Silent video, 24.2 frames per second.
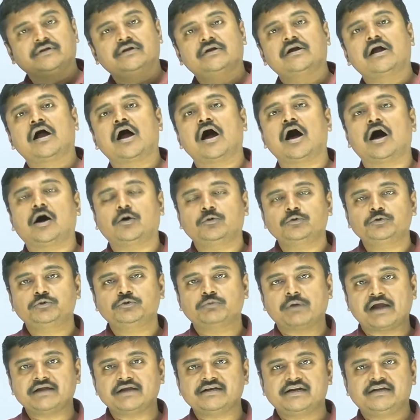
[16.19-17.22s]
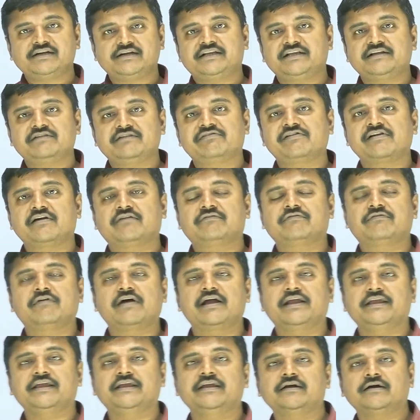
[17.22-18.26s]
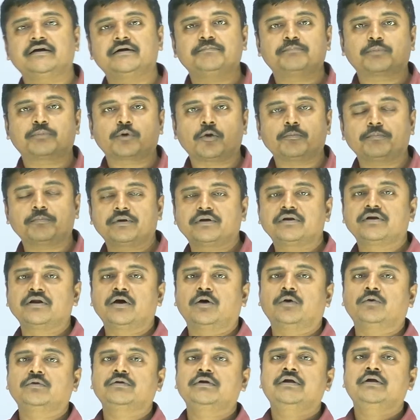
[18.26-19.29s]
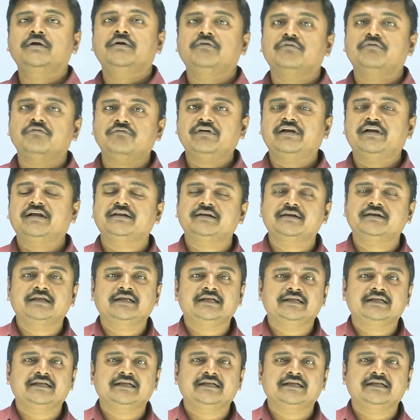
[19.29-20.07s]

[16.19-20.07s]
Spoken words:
how to identify a proper noun when